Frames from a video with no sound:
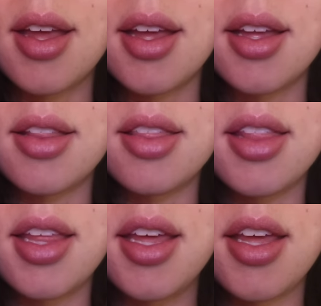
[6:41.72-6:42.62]

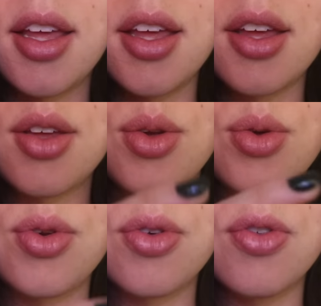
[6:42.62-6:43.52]
in the
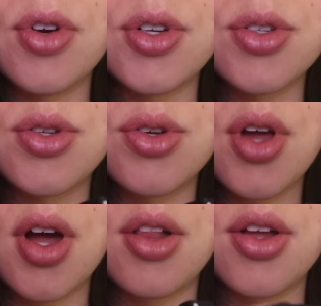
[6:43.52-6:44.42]
Universal
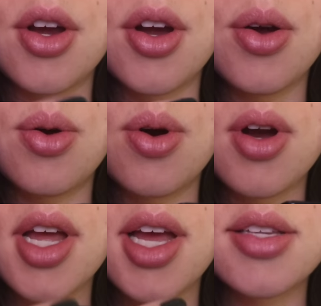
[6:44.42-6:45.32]
Color
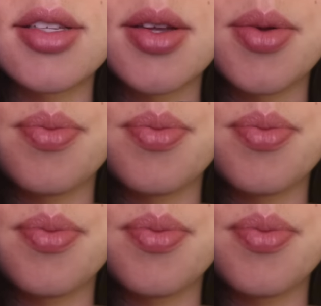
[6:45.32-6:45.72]
Orgasm.